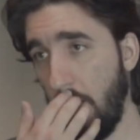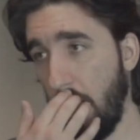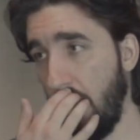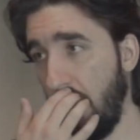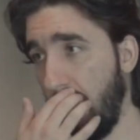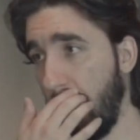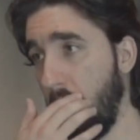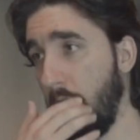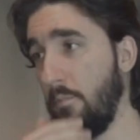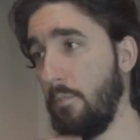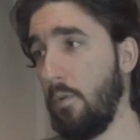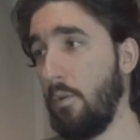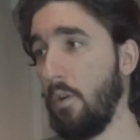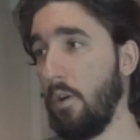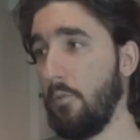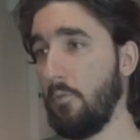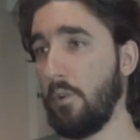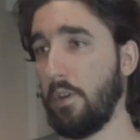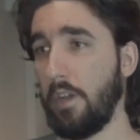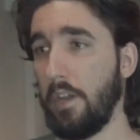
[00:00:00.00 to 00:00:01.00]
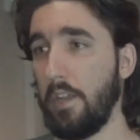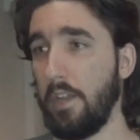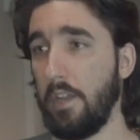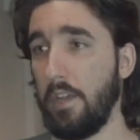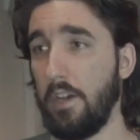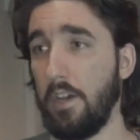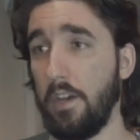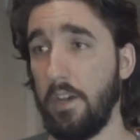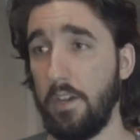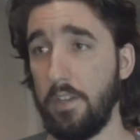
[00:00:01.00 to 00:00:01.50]
Or we're going
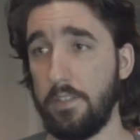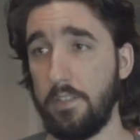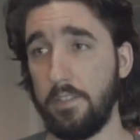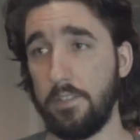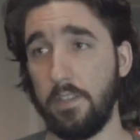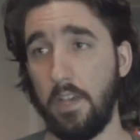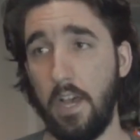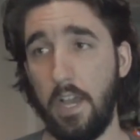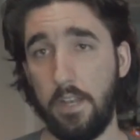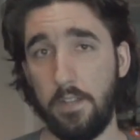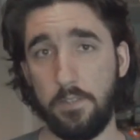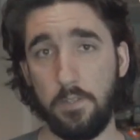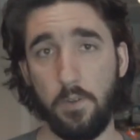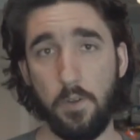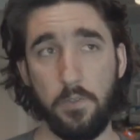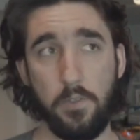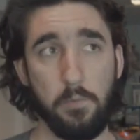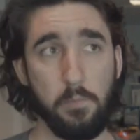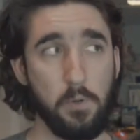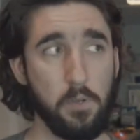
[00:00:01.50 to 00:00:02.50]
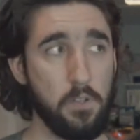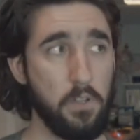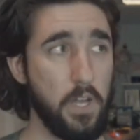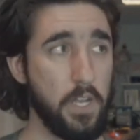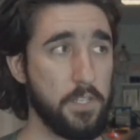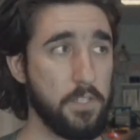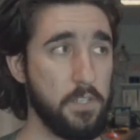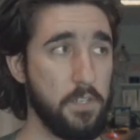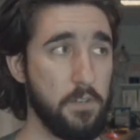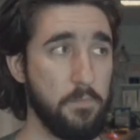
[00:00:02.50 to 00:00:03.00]
to design a solar thermal
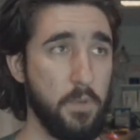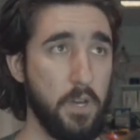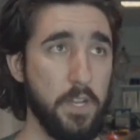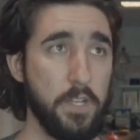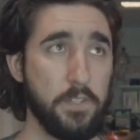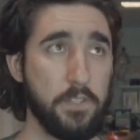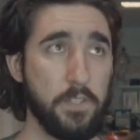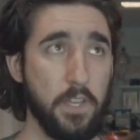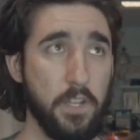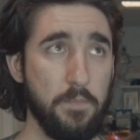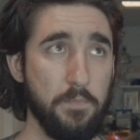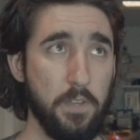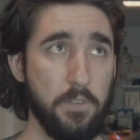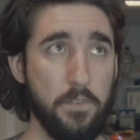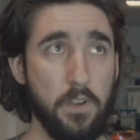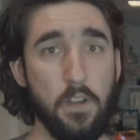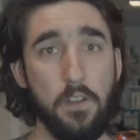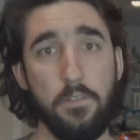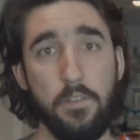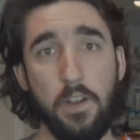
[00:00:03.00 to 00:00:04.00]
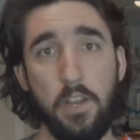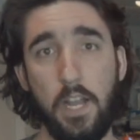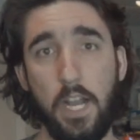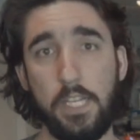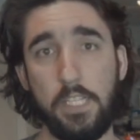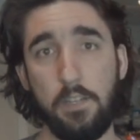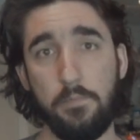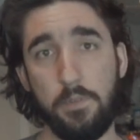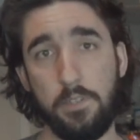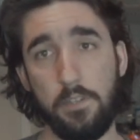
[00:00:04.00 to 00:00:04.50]
collector, but it's going to be very, very
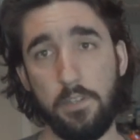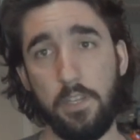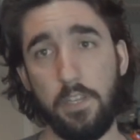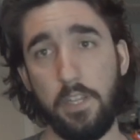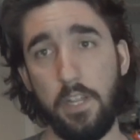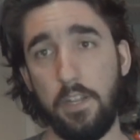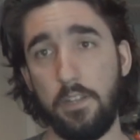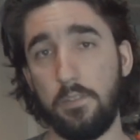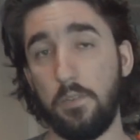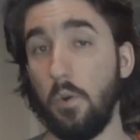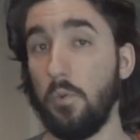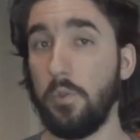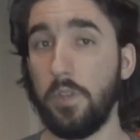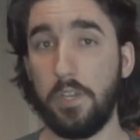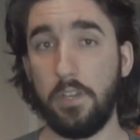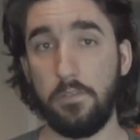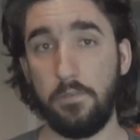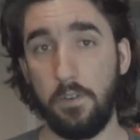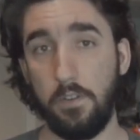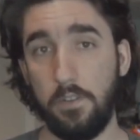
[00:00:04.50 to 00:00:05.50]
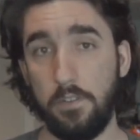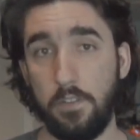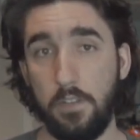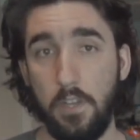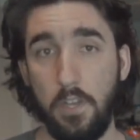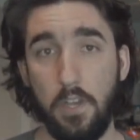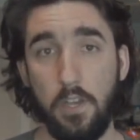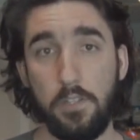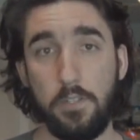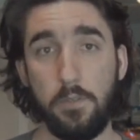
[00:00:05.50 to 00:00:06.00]
high temperature heat, and it's only converted
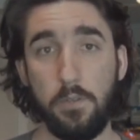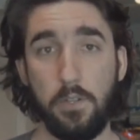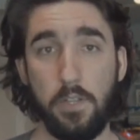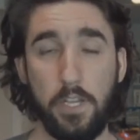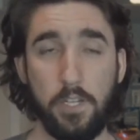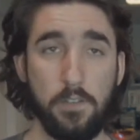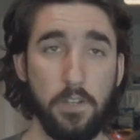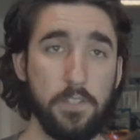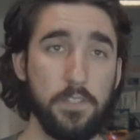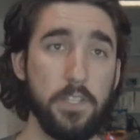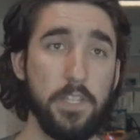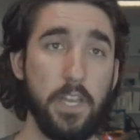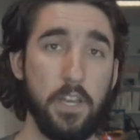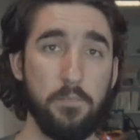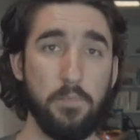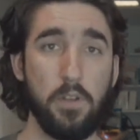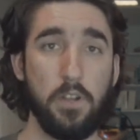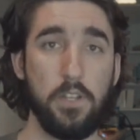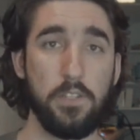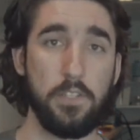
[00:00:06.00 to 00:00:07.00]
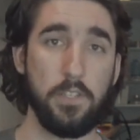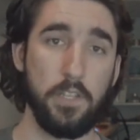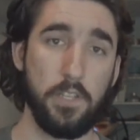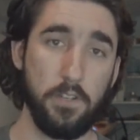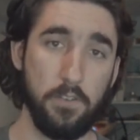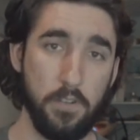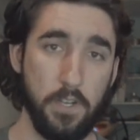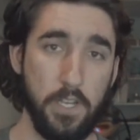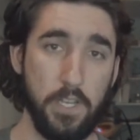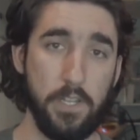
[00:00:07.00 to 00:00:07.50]
to electricity and put onto the
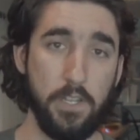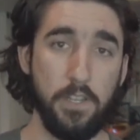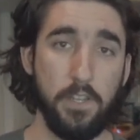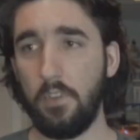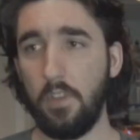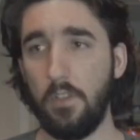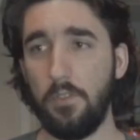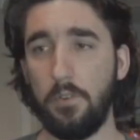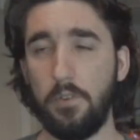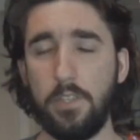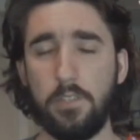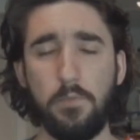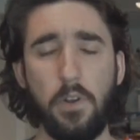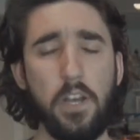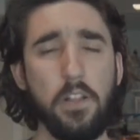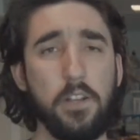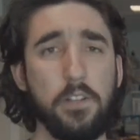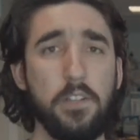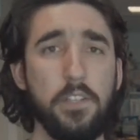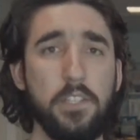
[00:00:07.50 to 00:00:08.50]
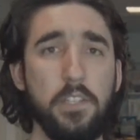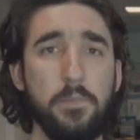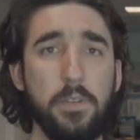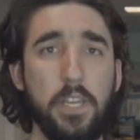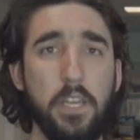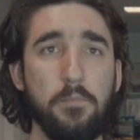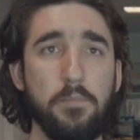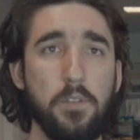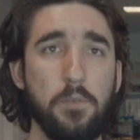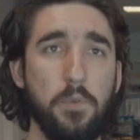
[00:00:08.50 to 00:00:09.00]
grid. The reason why electricity
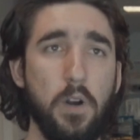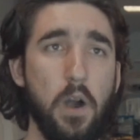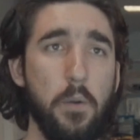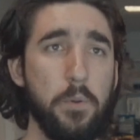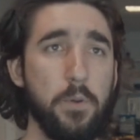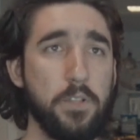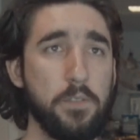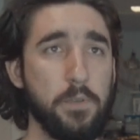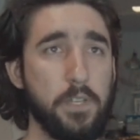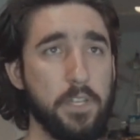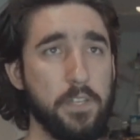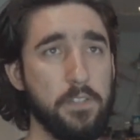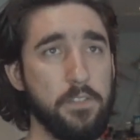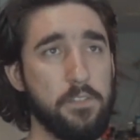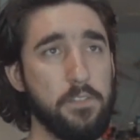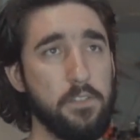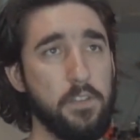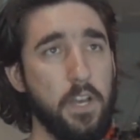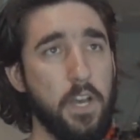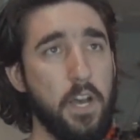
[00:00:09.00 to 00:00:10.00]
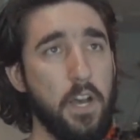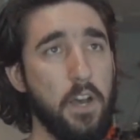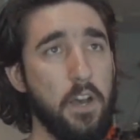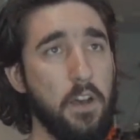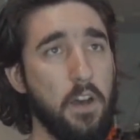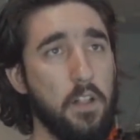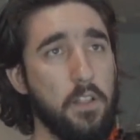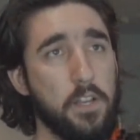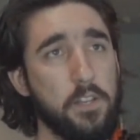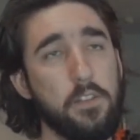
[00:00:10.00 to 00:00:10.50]
became so popular is because
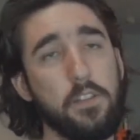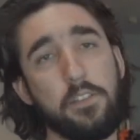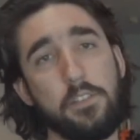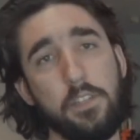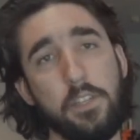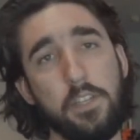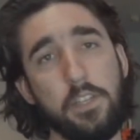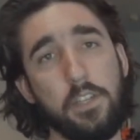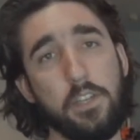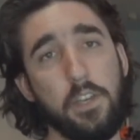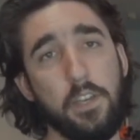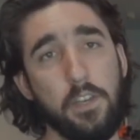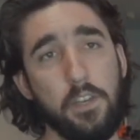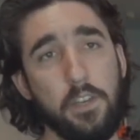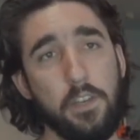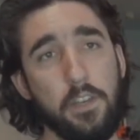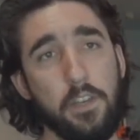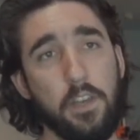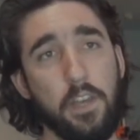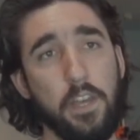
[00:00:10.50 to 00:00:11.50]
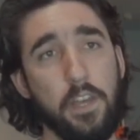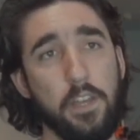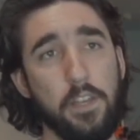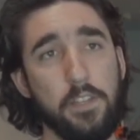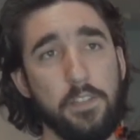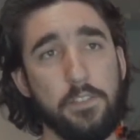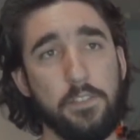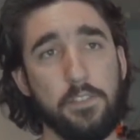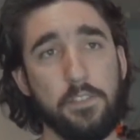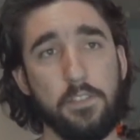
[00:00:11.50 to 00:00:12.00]
electricity
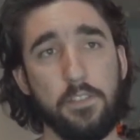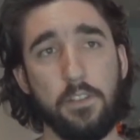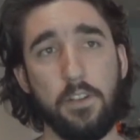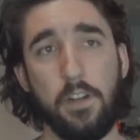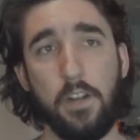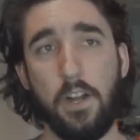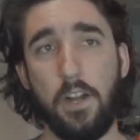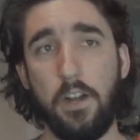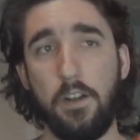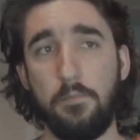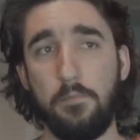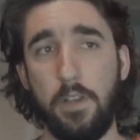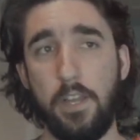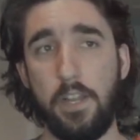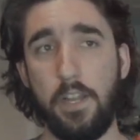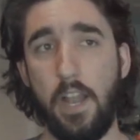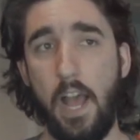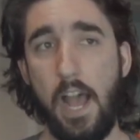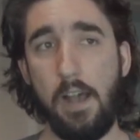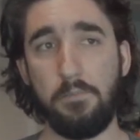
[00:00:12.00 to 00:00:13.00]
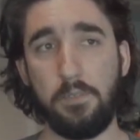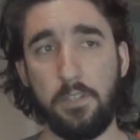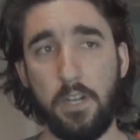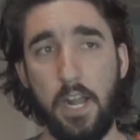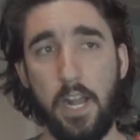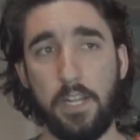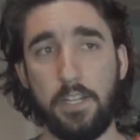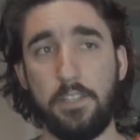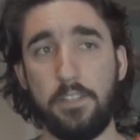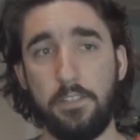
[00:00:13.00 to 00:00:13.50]
is, in an
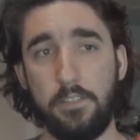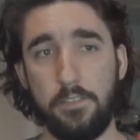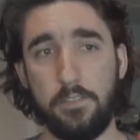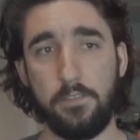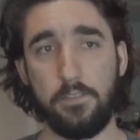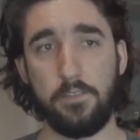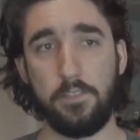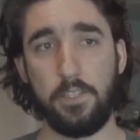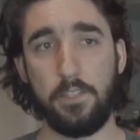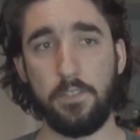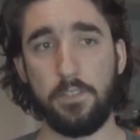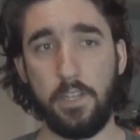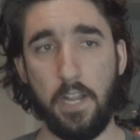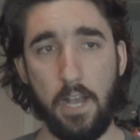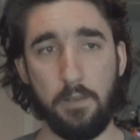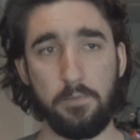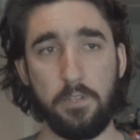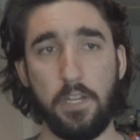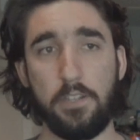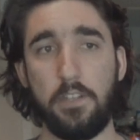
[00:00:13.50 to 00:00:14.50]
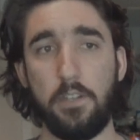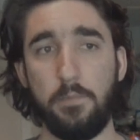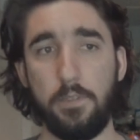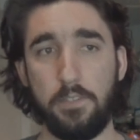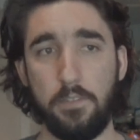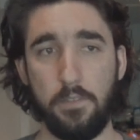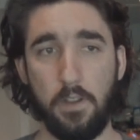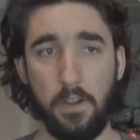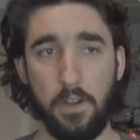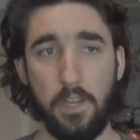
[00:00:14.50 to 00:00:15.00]
abstract, to use an abstract term,
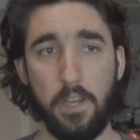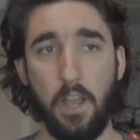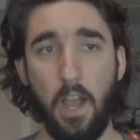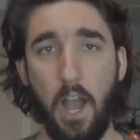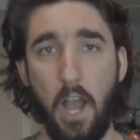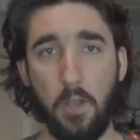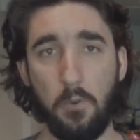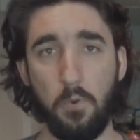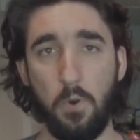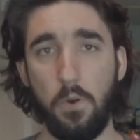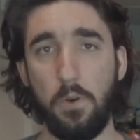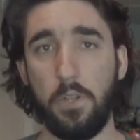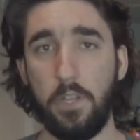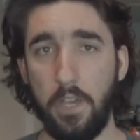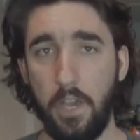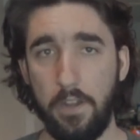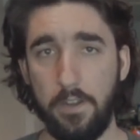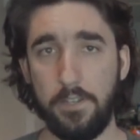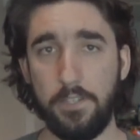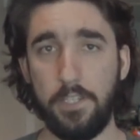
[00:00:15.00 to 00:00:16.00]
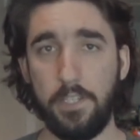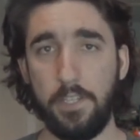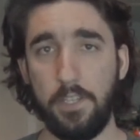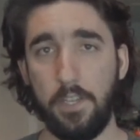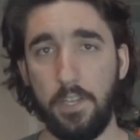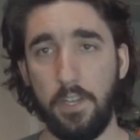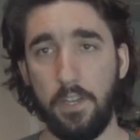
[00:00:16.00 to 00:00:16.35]
it's a very high quality energy.